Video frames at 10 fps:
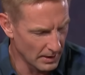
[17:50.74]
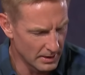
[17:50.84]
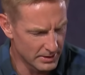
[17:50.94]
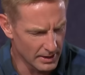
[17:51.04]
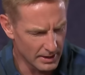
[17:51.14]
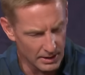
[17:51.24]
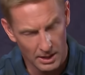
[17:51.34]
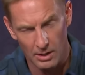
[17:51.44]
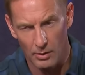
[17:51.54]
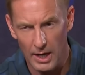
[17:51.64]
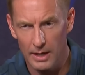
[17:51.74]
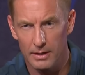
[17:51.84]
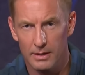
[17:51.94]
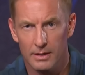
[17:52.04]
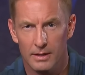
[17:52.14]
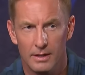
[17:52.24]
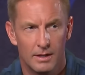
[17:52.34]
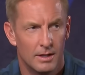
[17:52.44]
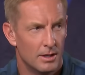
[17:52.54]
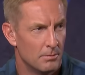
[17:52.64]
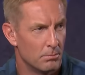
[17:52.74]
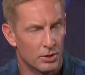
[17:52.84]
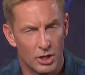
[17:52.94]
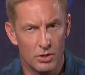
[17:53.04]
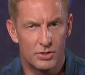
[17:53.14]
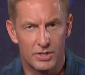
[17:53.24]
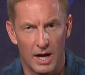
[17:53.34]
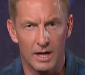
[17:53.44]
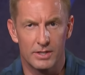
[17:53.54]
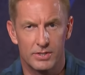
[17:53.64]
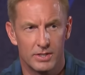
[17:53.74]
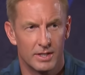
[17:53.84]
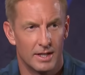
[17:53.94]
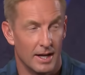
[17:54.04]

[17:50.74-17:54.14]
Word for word: And he's like, you know what? Purdue sucks.